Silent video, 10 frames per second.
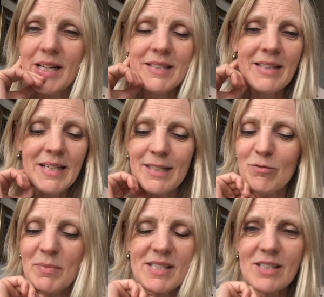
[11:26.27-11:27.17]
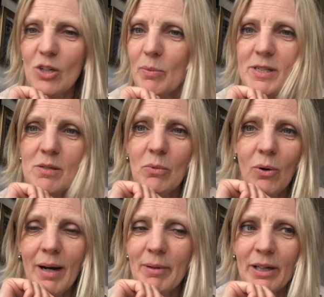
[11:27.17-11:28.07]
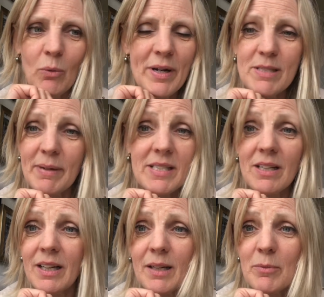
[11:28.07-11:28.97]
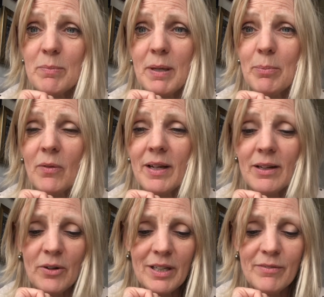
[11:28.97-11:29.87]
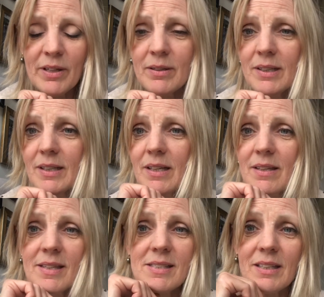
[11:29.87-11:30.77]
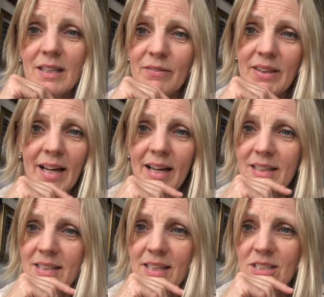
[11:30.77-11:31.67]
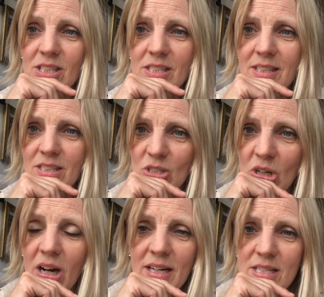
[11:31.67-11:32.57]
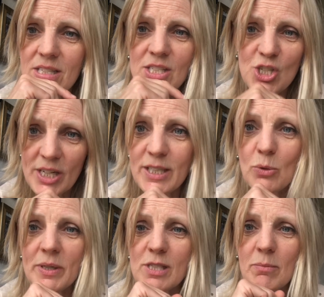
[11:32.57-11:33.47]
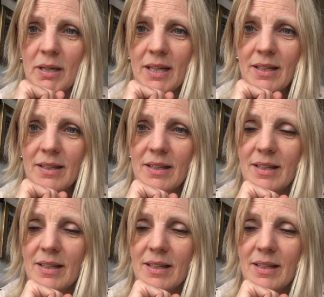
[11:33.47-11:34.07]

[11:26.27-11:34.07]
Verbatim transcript: I, they give me so much more. I'm not gonna waste my time with people that are given this and given that. It, it just is not genuine to me.